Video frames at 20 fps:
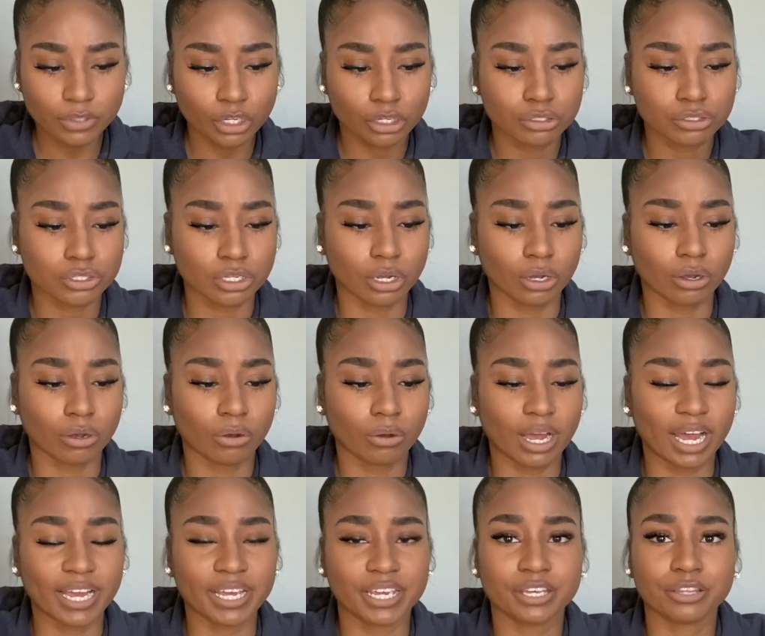So
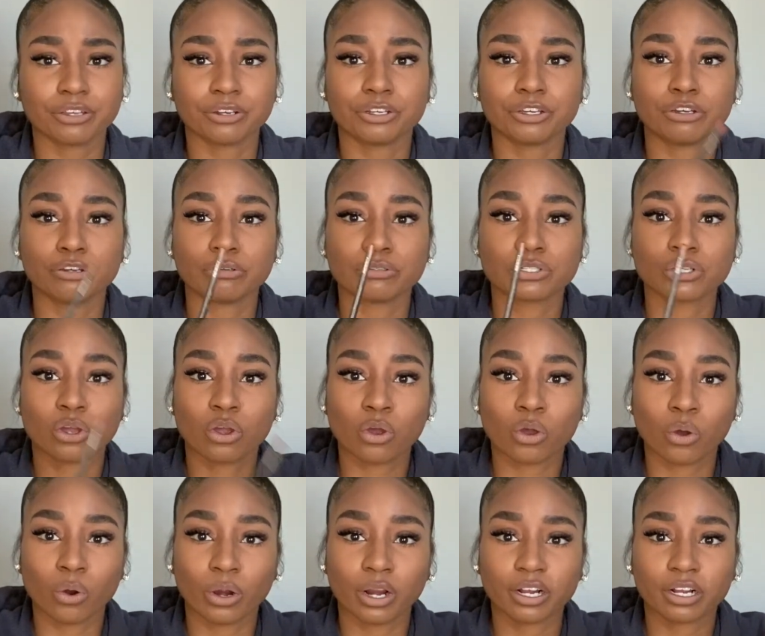I either use
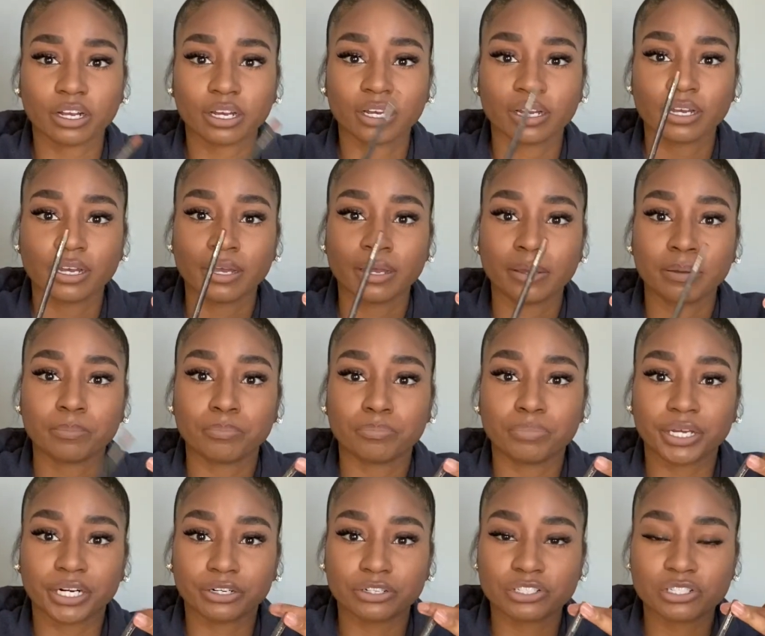Cork
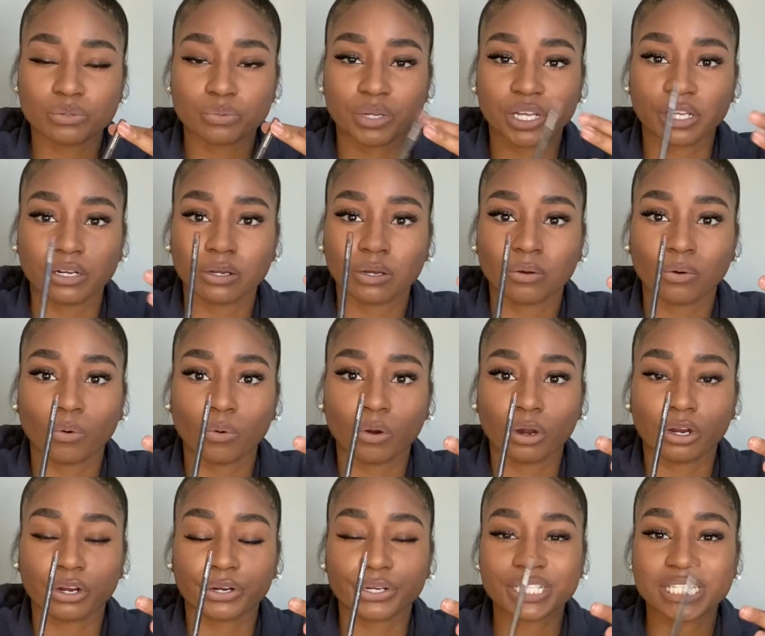Bittersweet
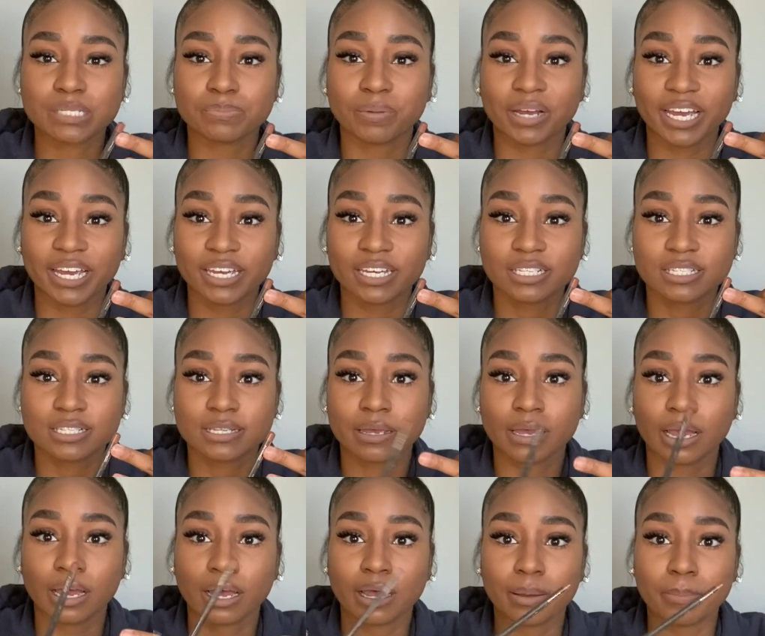or Spice
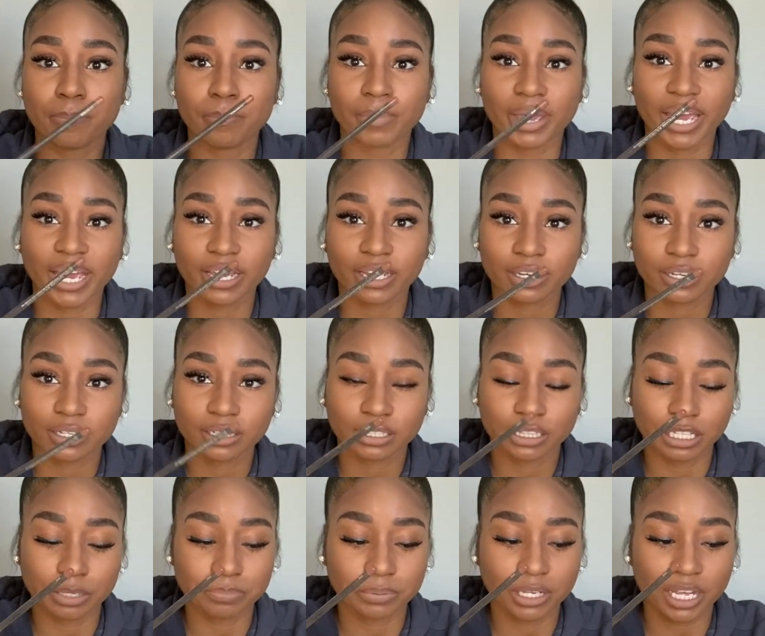MAC
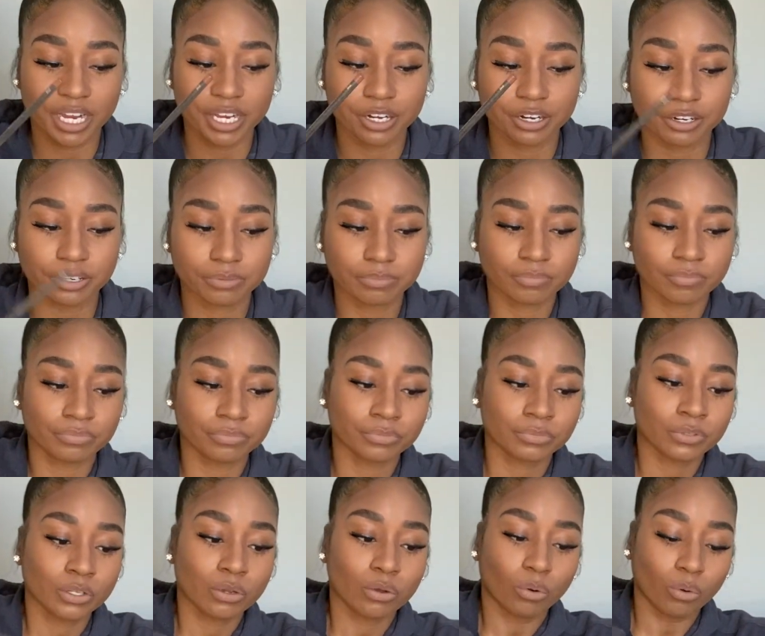lip liner,
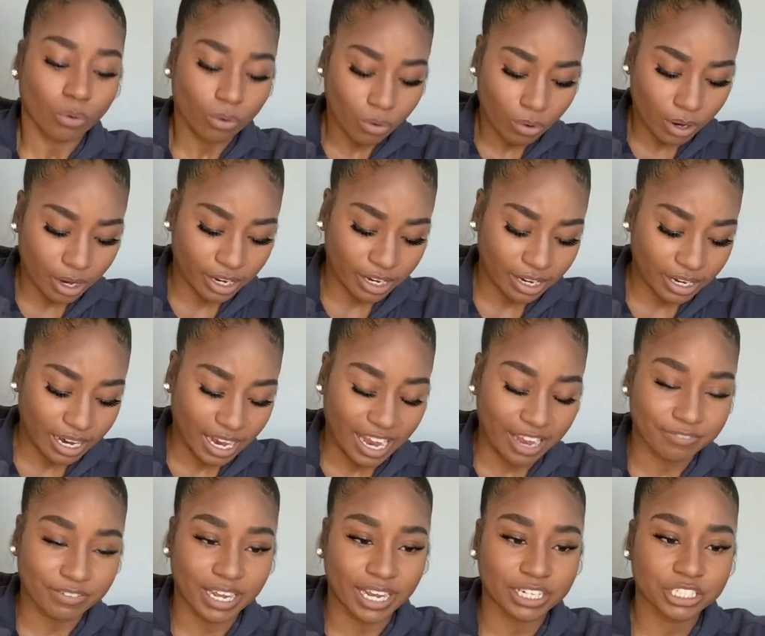or
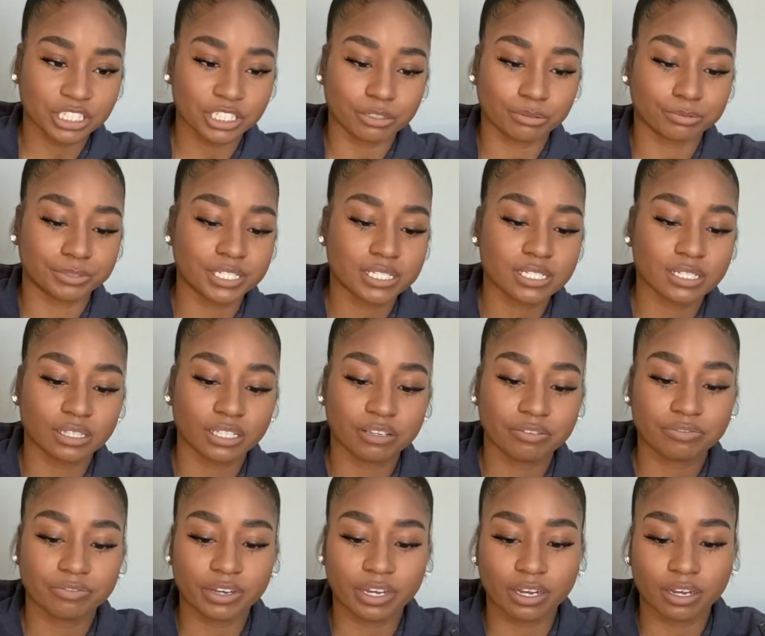I've actually recently
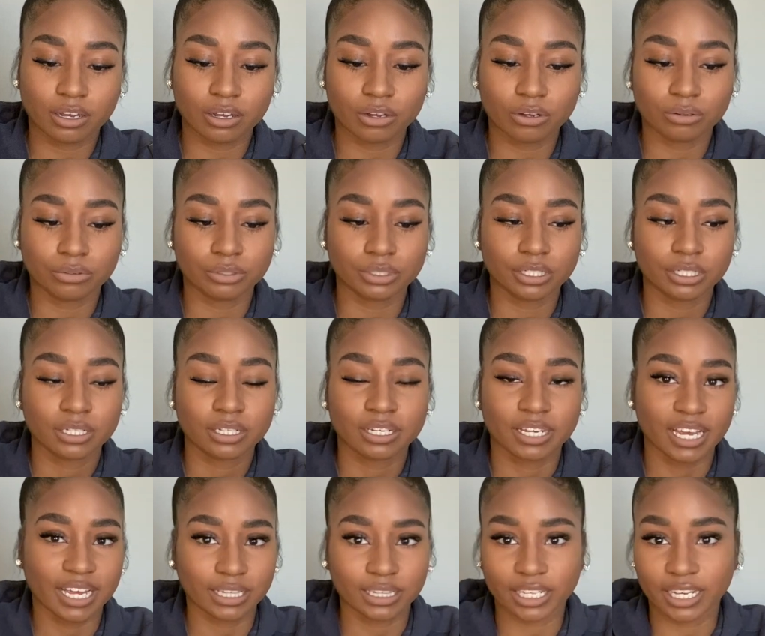found
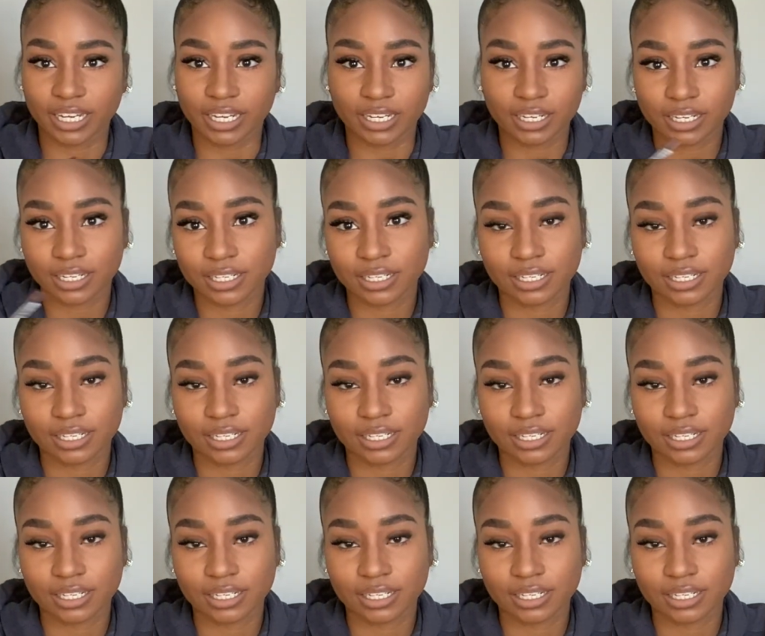at like